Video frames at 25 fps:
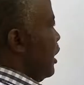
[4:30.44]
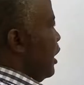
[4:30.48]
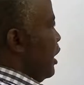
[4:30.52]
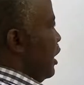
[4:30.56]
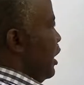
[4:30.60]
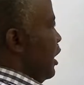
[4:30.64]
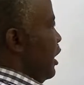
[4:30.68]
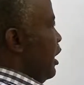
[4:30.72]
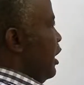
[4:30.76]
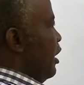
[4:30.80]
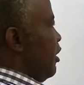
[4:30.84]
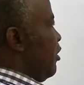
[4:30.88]

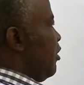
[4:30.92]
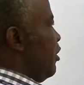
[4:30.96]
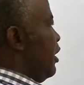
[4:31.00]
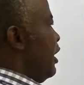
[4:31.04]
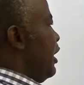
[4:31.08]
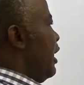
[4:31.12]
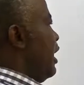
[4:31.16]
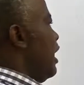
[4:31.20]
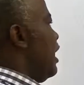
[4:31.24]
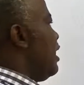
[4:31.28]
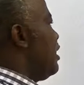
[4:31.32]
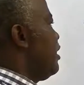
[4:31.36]

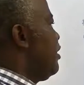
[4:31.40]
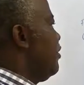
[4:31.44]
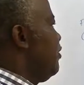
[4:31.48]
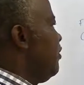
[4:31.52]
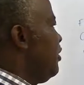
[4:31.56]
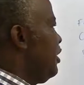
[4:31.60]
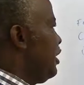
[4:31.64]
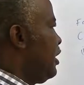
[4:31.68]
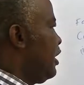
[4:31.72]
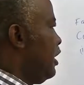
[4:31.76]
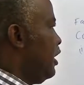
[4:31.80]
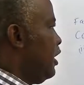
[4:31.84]

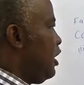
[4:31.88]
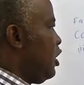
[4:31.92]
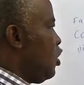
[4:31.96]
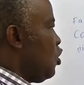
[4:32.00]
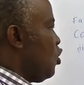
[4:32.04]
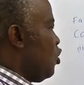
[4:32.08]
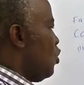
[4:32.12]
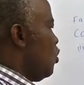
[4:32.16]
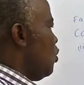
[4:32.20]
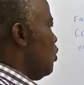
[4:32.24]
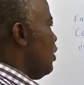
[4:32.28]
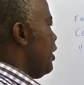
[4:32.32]
electronegativity
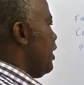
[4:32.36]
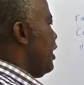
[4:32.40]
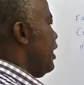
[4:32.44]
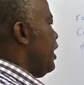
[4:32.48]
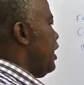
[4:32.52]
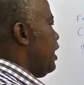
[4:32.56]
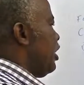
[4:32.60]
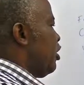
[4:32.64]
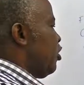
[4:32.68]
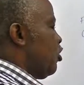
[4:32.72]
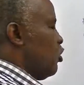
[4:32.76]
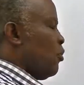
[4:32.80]
or
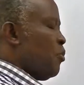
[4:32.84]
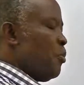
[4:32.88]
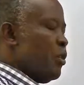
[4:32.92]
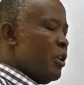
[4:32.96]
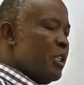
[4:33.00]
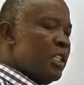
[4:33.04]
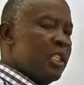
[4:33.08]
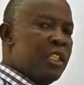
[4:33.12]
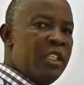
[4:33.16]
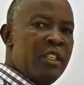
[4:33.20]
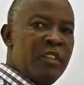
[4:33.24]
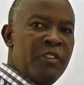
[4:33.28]

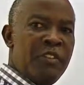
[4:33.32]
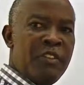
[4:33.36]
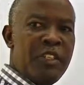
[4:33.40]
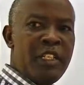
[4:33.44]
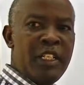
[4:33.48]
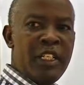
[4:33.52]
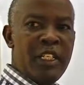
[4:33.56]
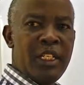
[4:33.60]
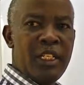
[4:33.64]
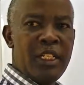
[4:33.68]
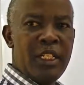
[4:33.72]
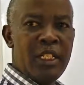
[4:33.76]

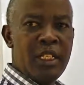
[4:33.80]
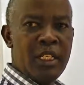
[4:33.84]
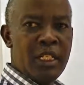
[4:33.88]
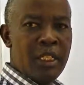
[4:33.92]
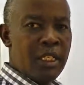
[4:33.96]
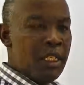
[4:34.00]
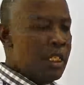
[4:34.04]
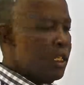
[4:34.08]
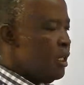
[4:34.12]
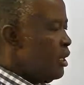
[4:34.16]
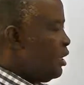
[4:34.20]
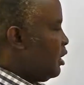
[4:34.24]
electropositivity
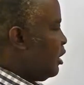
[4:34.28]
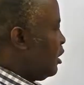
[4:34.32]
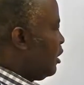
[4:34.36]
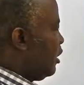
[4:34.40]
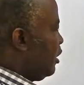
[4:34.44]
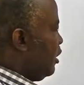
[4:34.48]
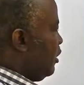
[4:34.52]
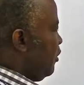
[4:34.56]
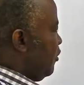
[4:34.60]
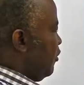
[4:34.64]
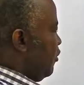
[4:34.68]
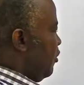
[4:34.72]

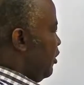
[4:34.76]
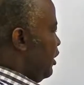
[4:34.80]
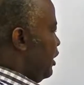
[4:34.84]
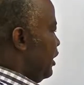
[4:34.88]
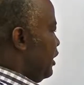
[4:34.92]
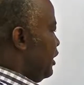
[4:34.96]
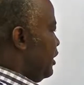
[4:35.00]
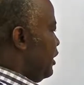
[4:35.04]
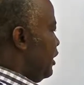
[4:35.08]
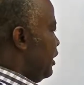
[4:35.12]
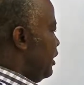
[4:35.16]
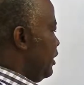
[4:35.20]

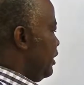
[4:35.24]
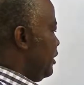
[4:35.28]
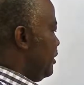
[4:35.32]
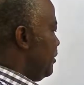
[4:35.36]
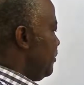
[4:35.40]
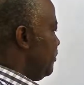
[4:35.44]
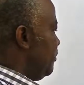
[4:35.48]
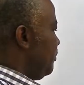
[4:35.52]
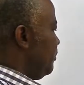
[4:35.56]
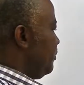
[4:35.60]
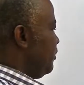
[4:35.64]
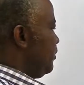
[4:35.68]
differences.
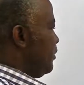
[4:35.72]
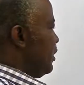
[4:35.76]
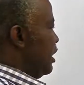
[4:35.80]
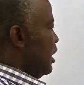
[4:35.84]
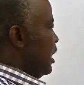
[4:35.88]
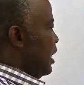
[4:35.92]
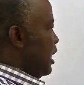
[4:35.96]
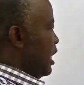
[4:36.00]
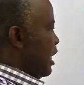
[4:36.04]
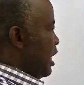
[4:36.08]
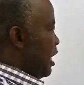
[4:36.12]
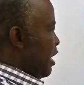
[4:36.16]

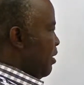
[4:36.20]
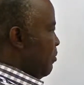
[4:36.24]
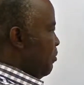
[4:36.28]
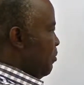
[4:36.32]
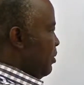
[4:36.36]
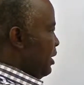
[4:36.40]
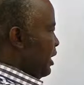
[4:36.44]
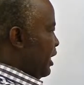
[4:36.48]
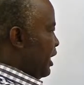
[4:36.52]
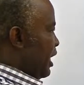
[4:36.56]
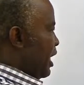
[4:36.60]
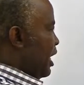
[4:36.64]
The
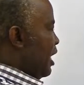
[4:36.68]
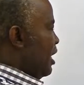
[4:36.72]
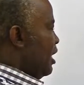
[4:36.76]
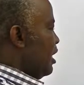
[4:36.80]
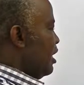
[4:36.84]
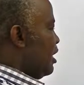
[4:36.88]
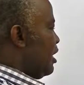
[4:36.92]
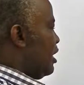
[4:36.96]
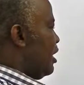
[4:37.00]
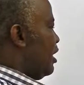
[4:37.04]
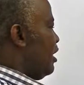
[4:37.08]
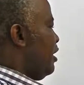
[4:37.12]
bigger
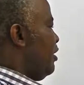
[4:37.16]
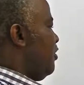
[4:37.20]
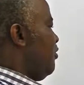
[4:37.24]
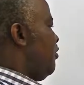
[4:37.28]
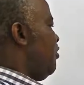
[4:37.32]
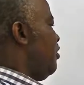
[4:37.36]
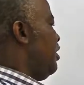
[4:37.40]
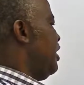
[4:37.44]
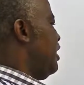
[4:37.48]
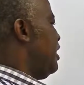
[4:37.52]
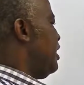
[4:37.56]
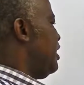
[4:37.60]
the
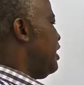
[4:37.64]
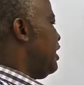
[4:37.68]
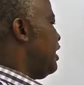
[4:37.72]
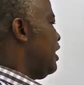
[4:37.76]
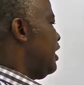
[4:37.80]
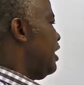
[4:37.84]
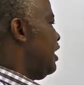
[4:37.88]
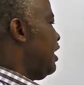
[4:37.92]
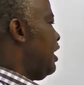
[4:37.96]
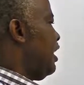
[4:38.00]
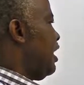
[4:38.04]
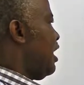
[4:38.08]
difference
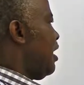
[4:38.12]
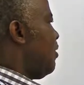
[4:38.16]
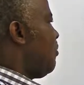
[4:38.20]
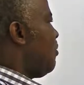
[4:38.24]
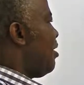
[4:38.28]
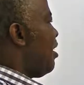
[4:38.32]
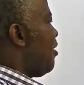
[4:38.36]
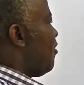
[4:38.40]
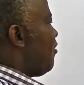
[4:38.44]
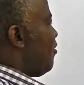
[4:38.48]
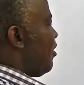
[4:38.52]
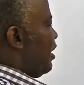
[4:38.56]
in the
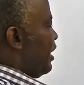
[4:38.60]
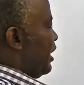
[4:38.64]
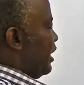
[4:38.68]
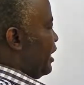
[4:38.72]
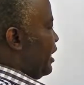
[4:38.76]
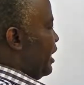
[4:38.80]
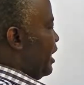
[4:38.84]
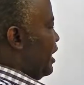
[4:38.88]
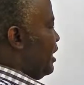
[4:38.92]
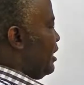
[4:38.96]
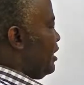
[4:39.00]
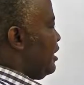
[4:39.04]
above
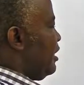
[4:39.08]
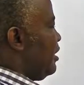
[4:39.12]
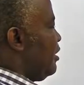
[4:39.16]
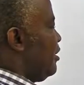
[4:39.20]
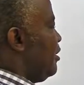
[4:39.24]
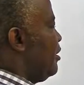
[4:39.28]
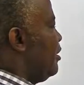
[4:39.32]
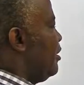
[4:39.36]
factors,